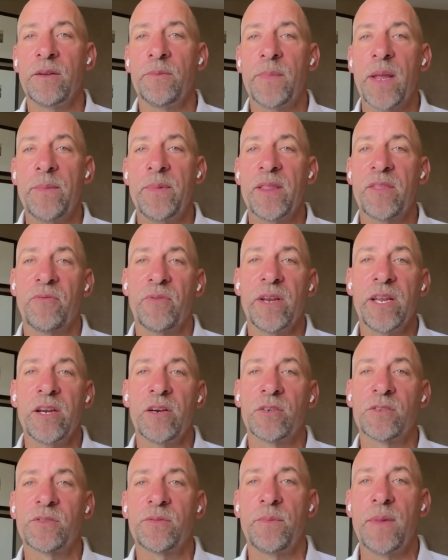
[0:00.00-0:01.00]
you know, maybe 3
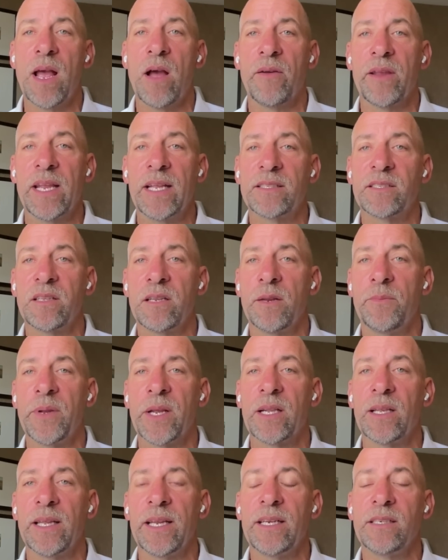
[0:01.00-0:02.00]
years from now, he gets in the
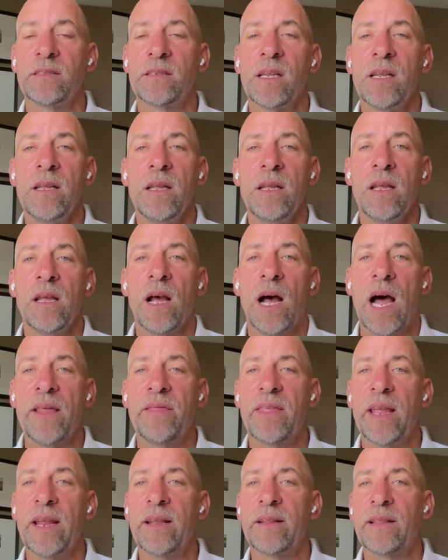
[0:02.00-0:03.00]
big leagues. I
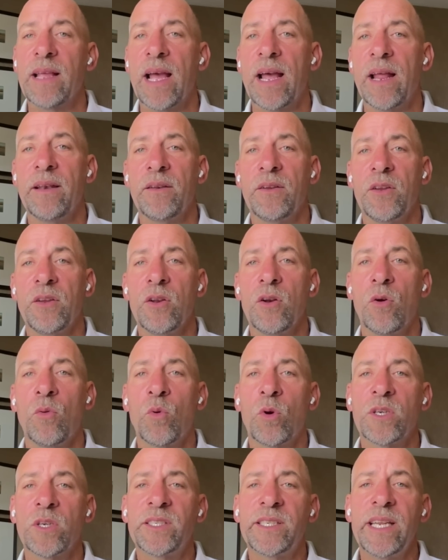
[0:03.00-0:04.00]
think that, you know,
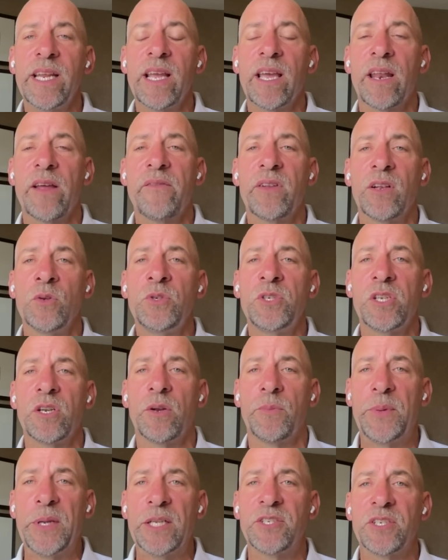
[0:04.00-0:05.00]
we're seeing an
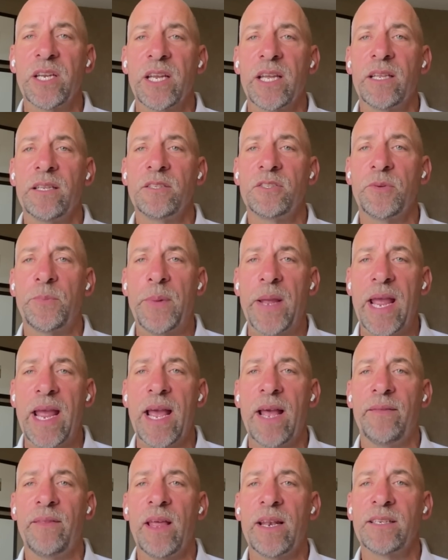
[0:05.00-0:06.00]
evolution of pitching in
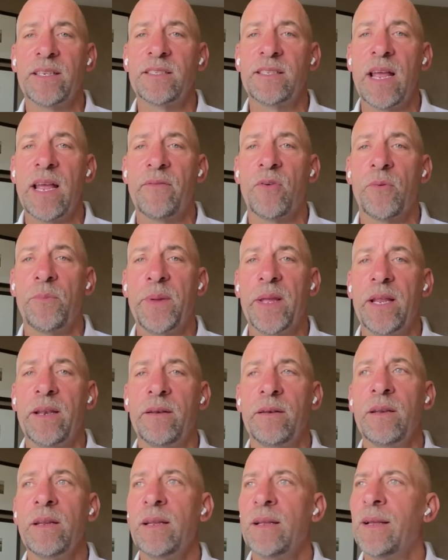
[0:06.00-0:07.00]
Japan that has never
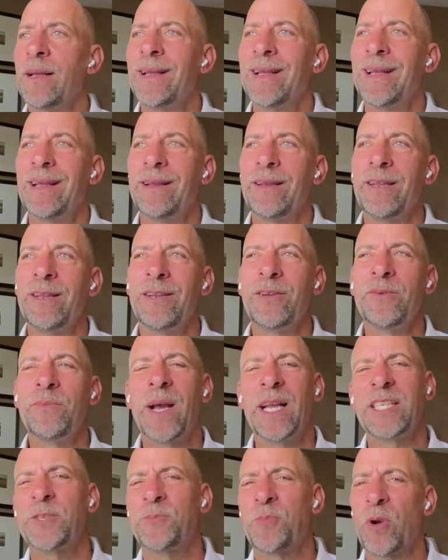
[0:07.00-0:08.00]
been. You
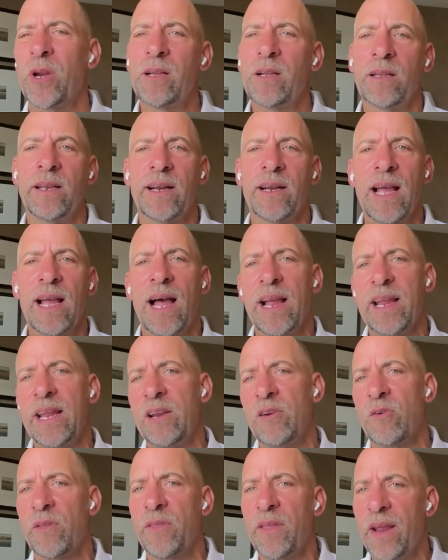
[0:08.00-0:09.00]
might sprinkle in a guy
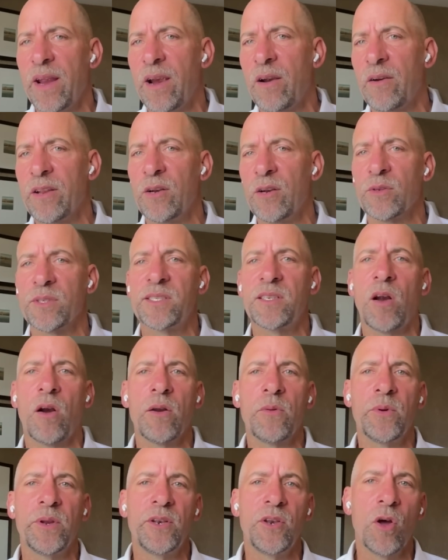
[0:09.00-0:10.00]
here or there, you know,
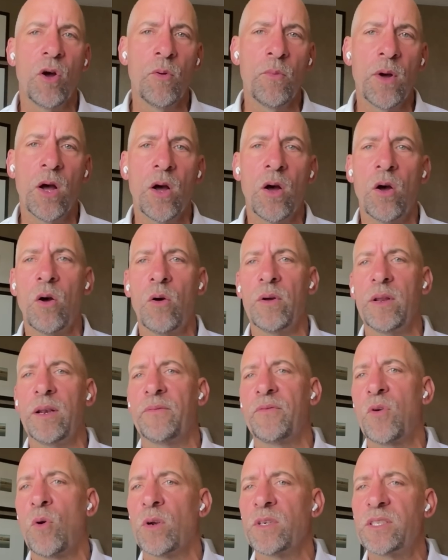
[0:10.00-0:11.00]
started with Nomo. And
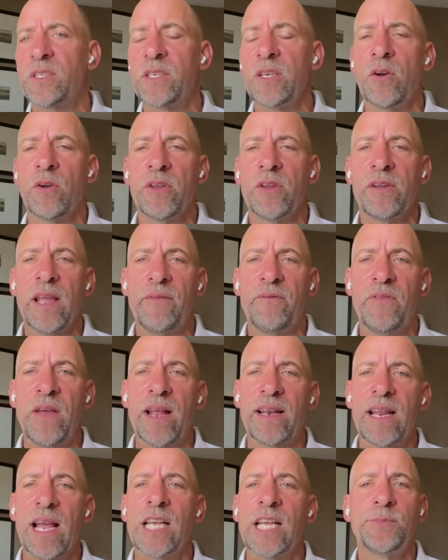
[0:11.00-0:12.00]
of course, you know, you have
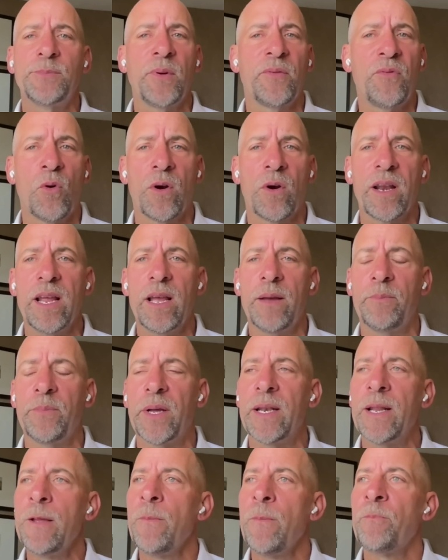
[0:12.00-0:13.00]
had guys before him,
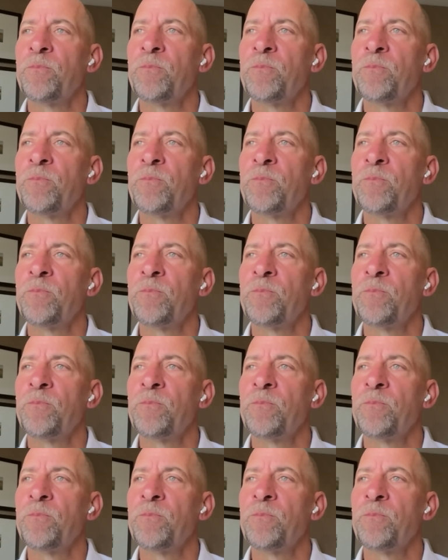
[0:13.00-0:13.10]
but